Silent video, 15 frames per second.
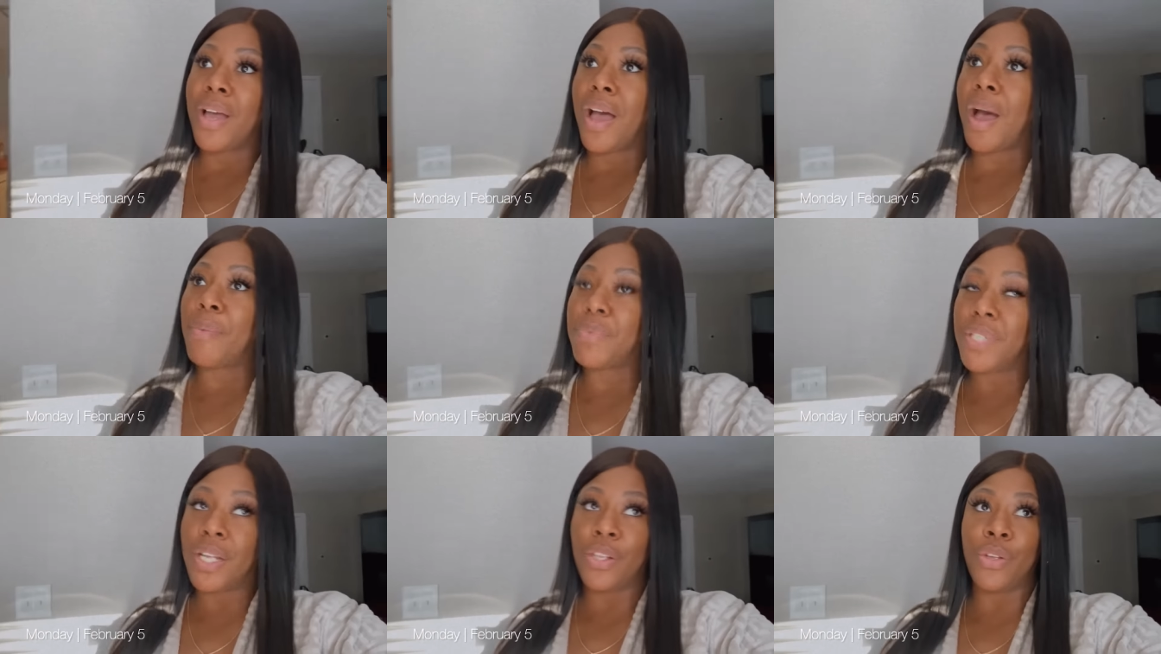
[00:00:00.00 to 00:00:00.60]
I'm
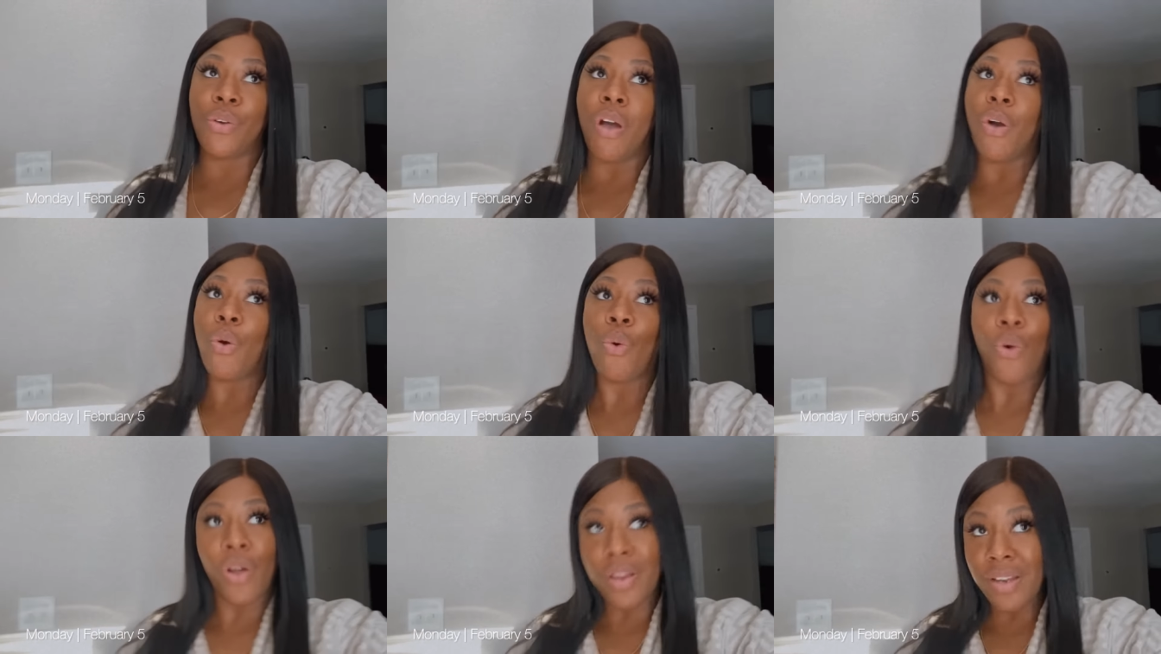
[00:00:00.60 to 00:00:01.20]
telling you, a
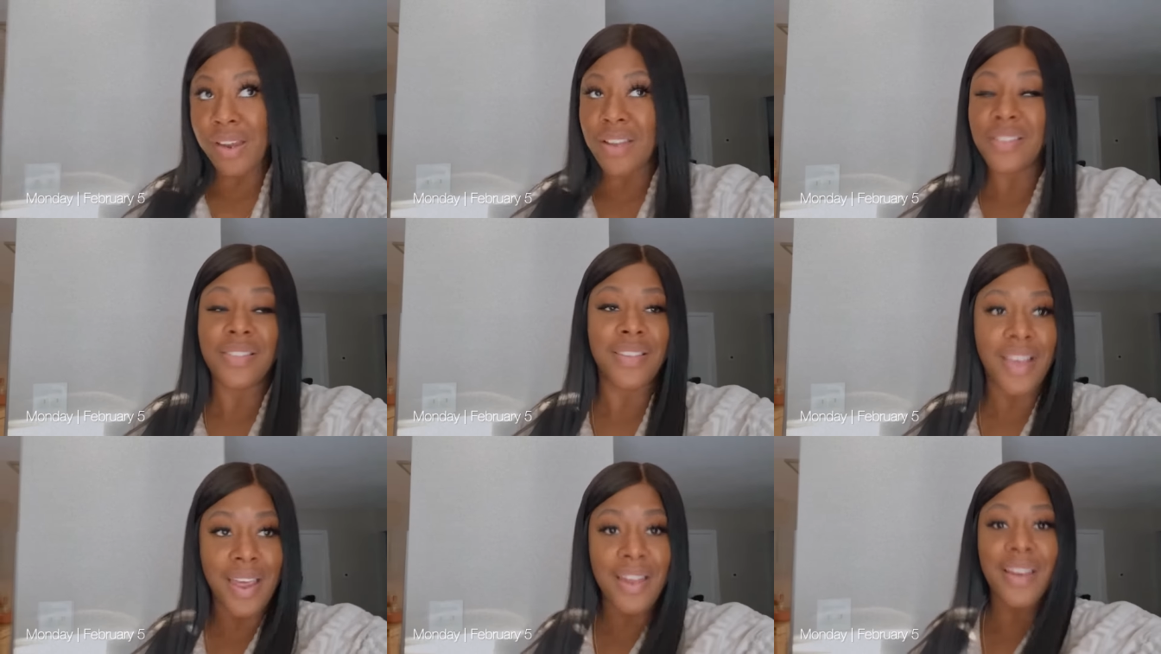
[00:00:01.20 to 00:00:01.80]
coordinate
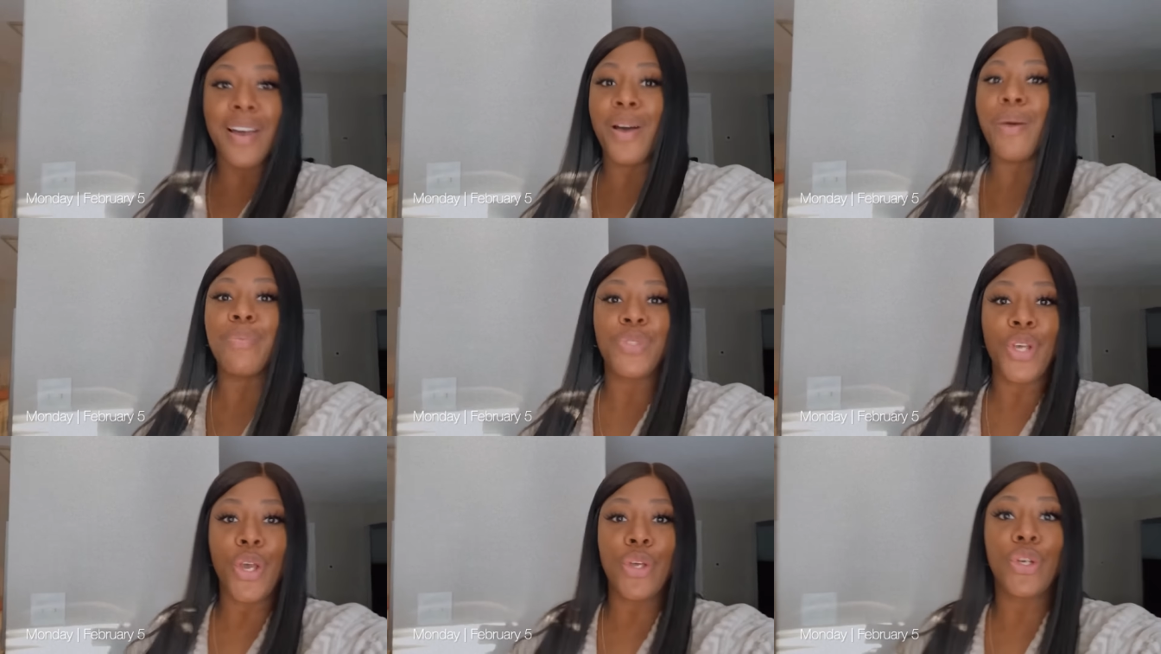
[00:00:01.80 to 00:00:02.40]
set
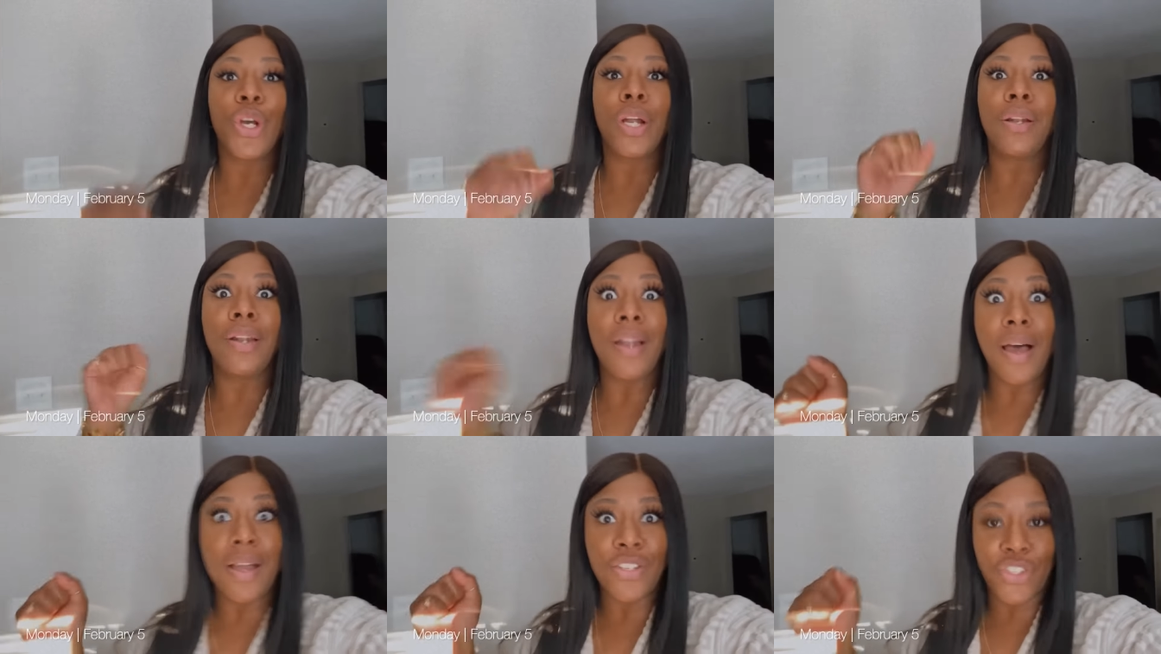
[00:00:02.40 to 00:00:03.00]
comes in
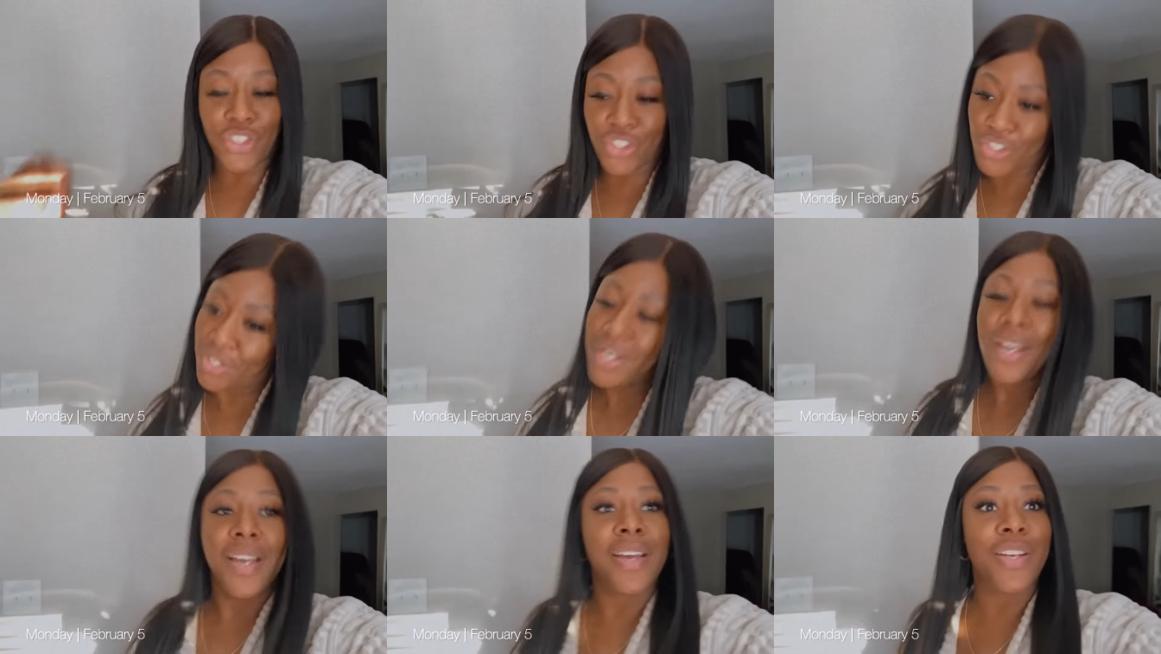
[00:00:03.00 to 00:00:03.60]
clutch
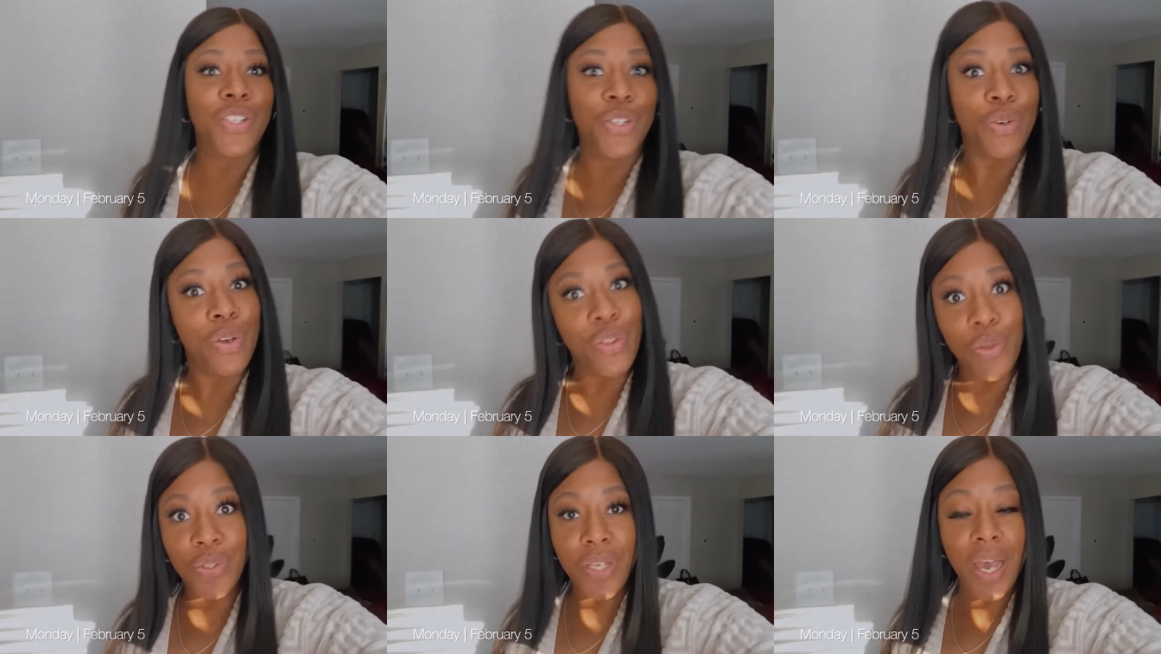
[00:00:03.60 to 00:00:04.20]
during
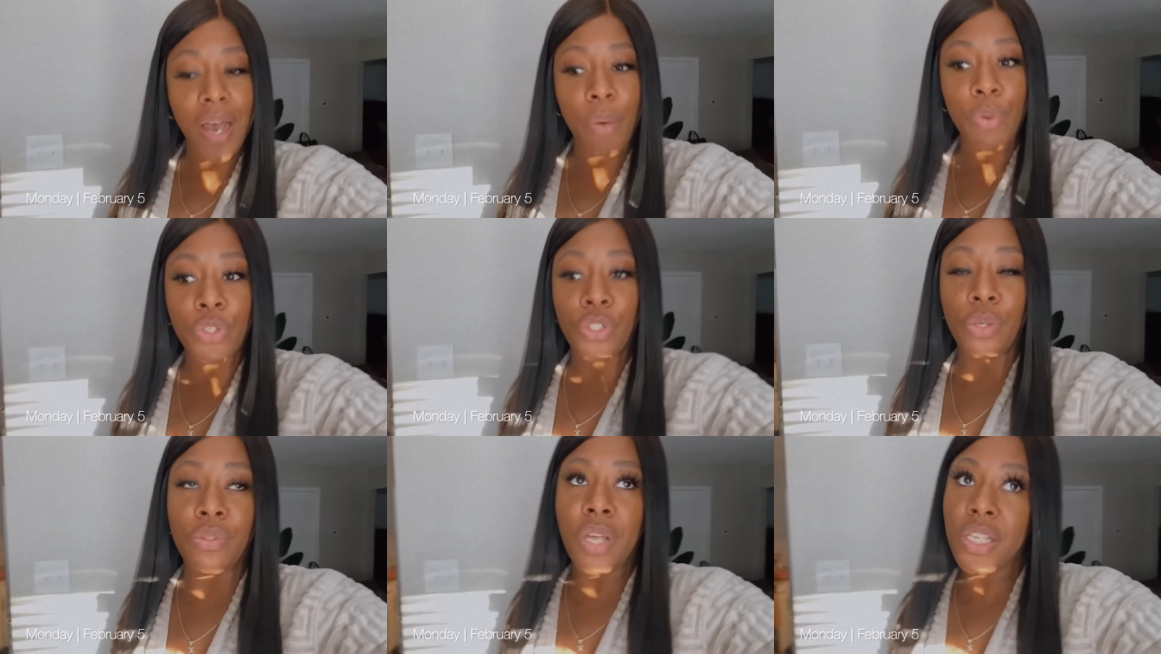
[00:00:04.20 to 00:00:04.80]
those hours.
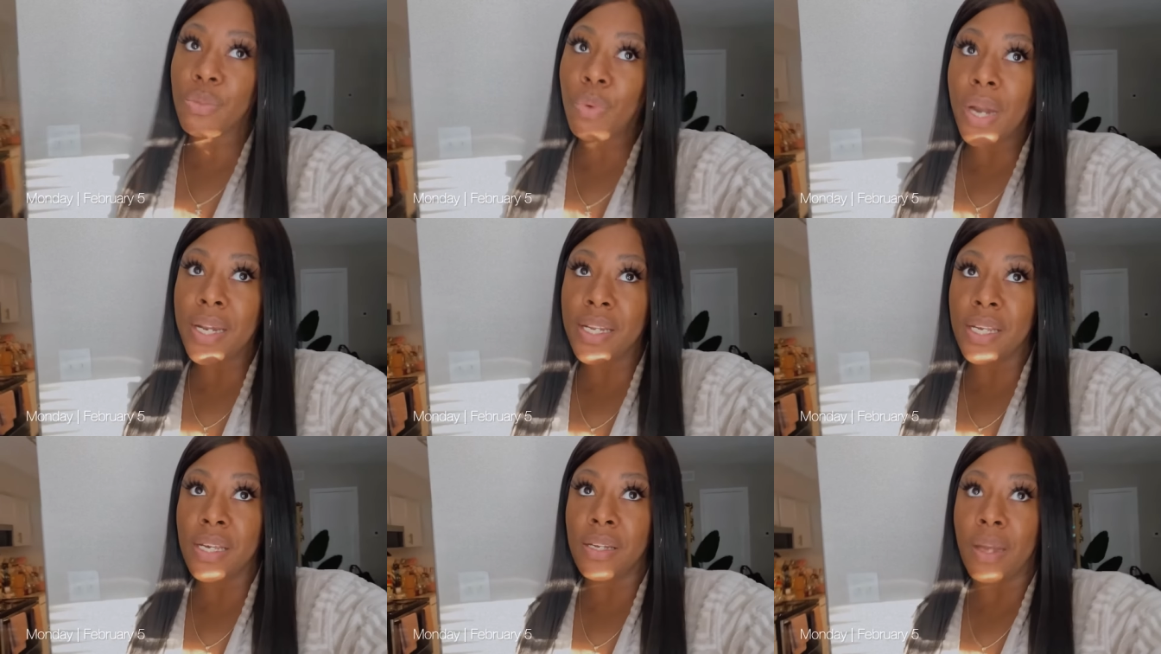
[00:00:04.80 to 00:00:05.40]
So that's what I
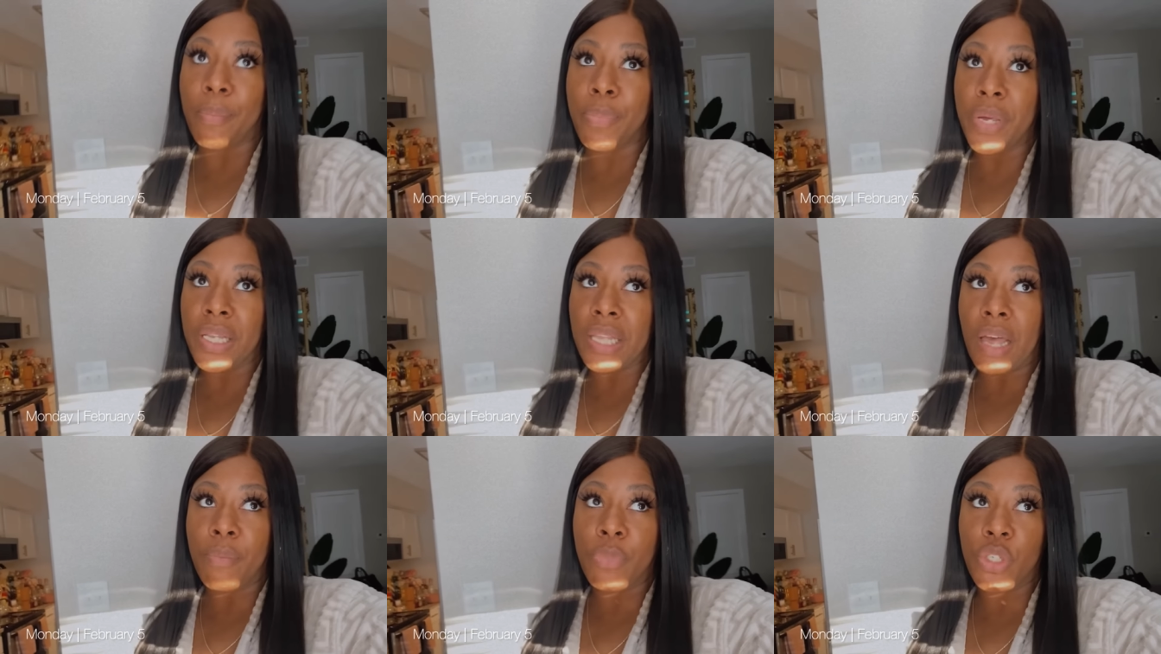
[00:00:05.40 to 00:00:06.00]
did. I picked
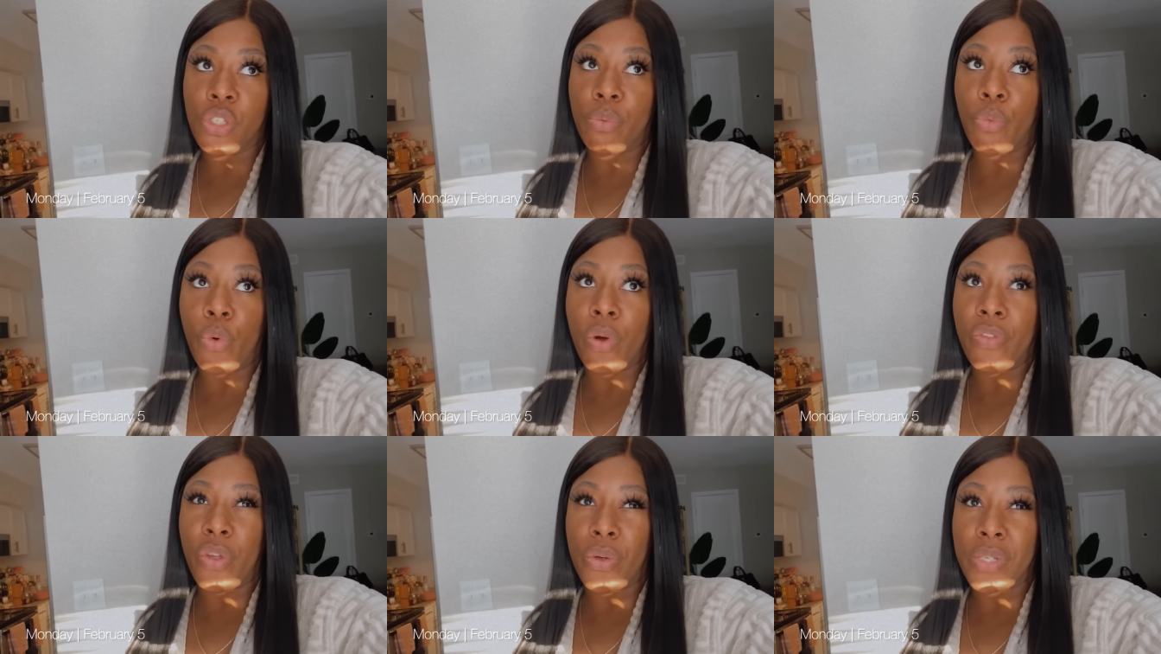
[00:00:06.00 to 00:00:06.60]
up me some
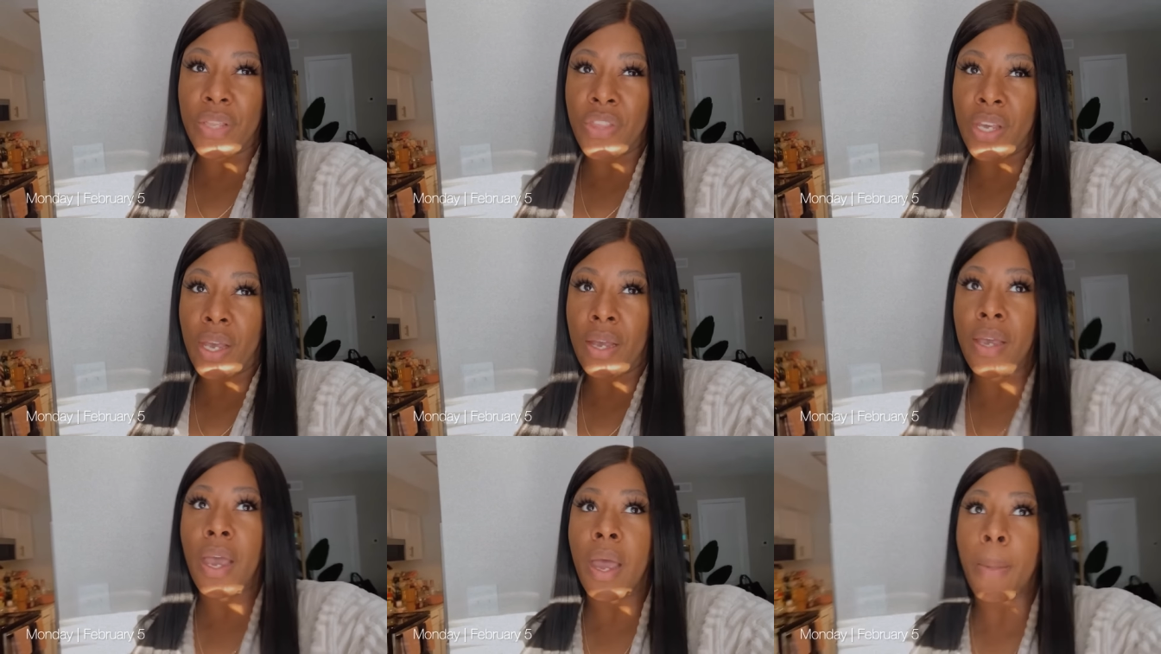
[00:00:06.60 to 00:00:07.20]
more of those. I think
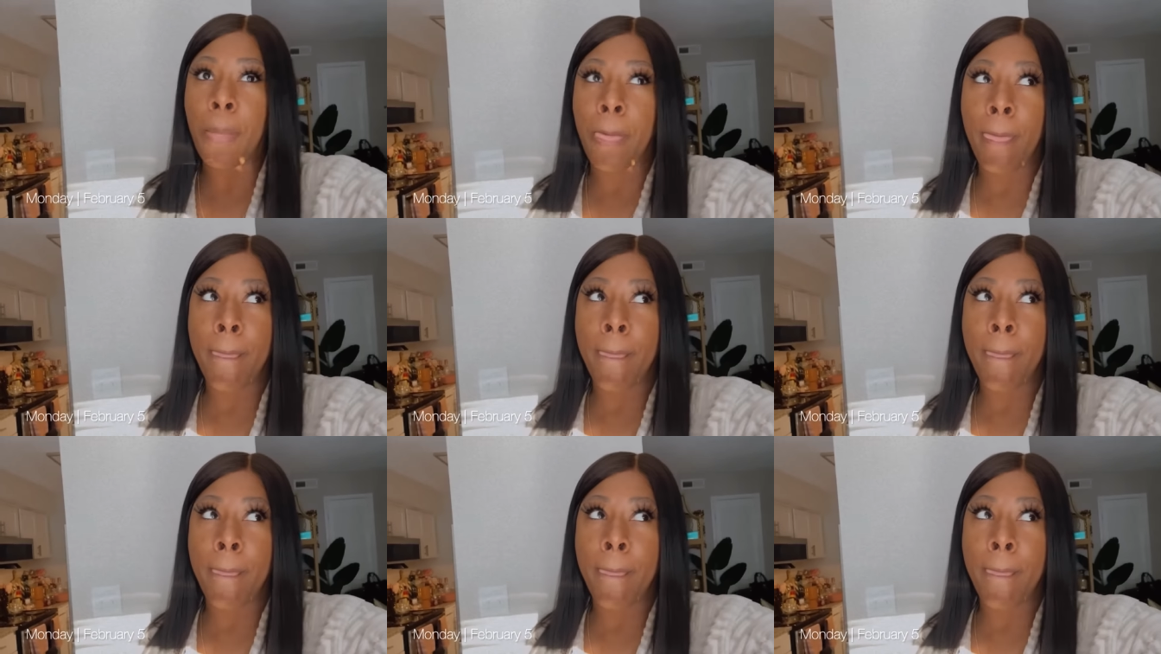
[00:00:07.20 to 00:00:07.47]
I got